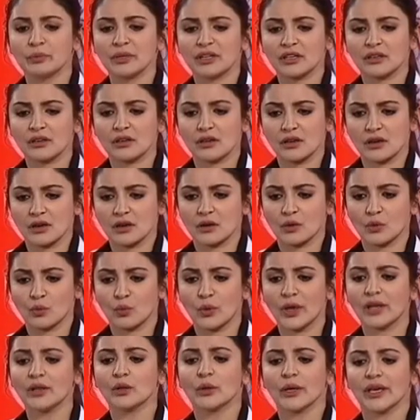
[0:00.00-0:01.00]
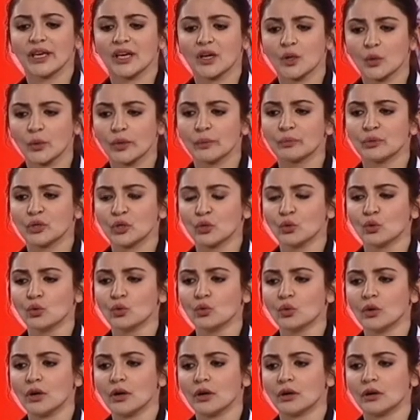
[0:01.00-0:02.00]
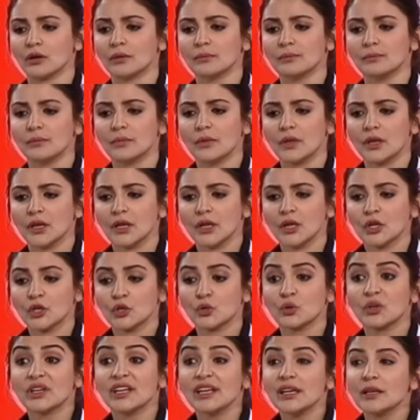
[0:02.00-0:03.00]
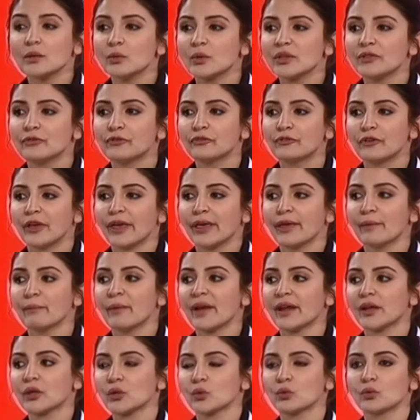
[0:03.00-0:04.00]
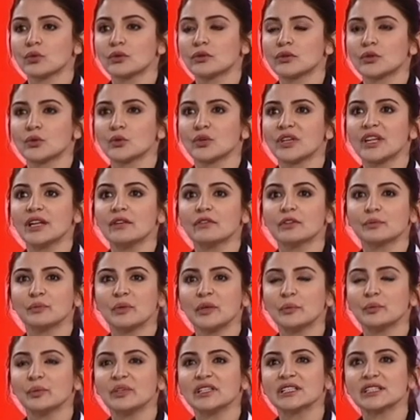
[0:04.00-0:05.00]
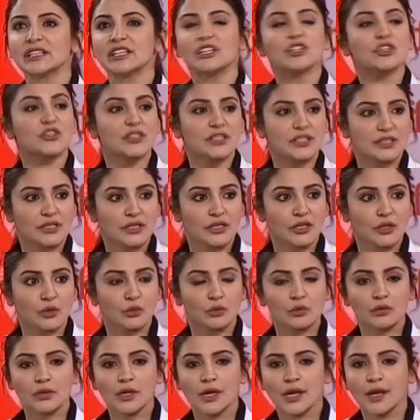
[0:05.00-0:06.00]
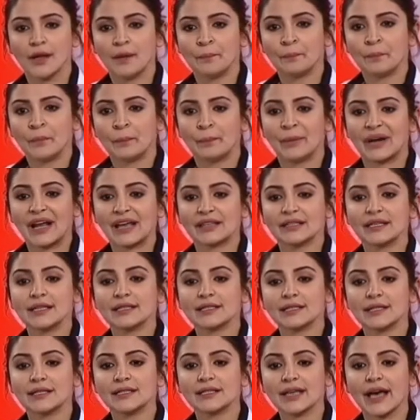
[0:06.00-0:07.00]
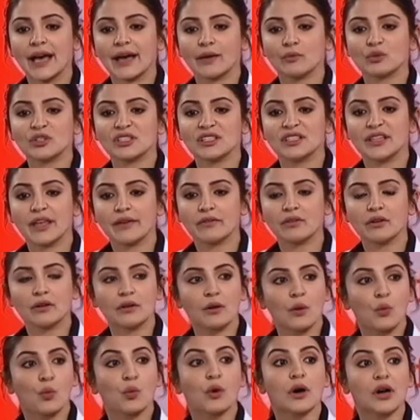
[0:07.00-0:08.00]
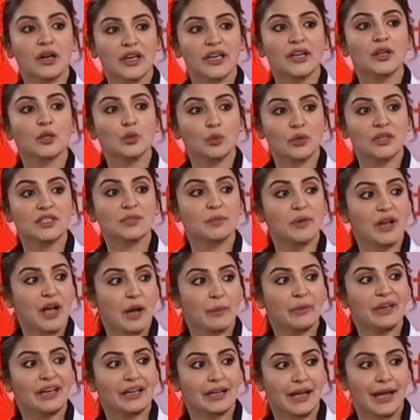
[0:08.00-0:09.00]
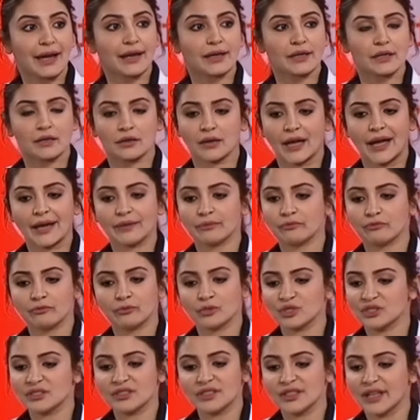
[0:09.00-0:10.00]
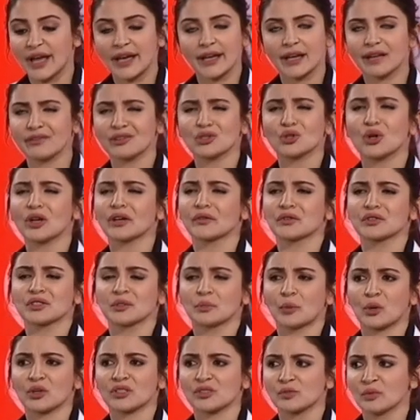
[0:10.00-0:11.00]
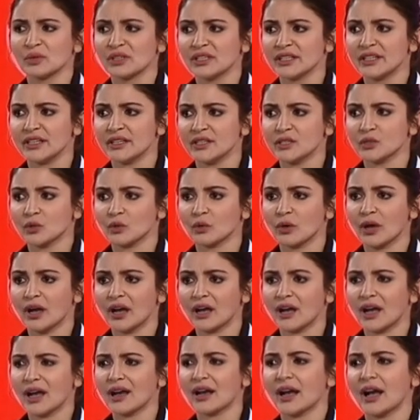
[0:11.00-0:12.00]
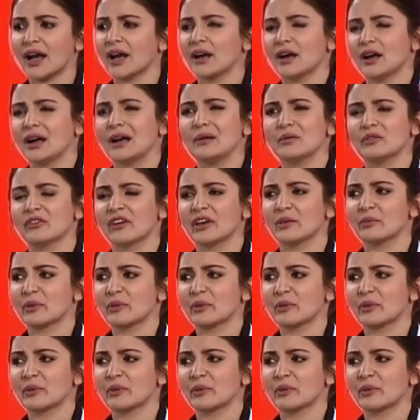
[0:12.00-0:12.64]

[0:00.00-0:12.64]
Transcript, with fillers: been well equipped to deal with fame and to deal with people's interest in you. But I think since I was never working towards becoming an actor, I never thought it was a possibility. So I'm a very